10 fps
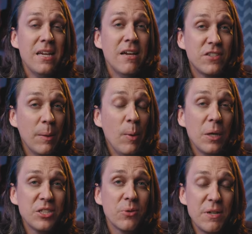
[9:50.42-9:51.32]
If someone
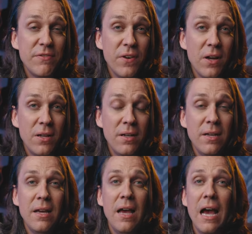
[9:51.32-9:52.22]
wants a refund
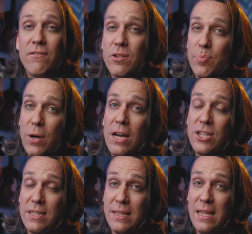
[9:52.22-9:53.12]
after a
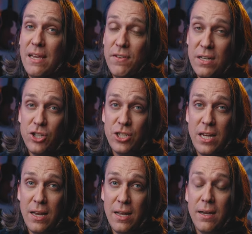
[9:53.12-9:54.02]
project that they've
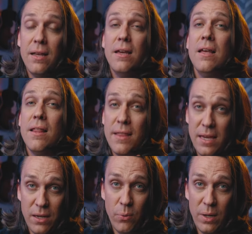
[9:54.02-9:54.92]
initiated, they
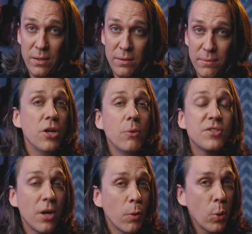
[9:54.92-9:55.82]
can wait. Don't
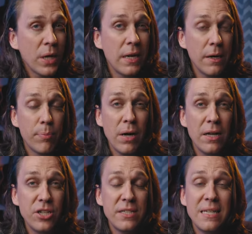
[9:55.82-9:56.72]
start working on a
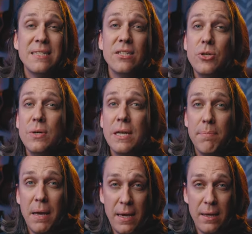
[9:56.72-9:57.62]
project until you get
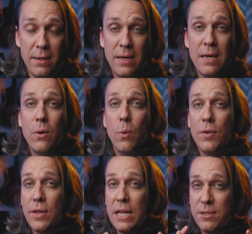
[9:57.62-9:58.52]
paid.
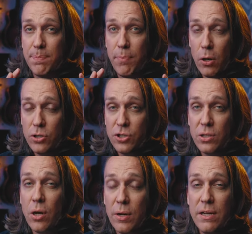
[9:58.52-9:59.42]
Whether that's partial
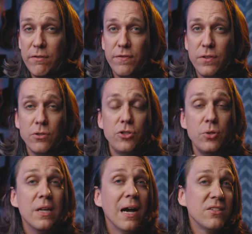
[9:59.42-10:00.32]
or in full, do
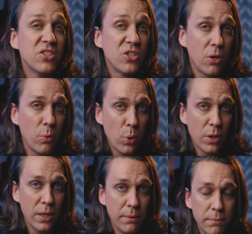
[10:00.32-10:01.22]
not start working.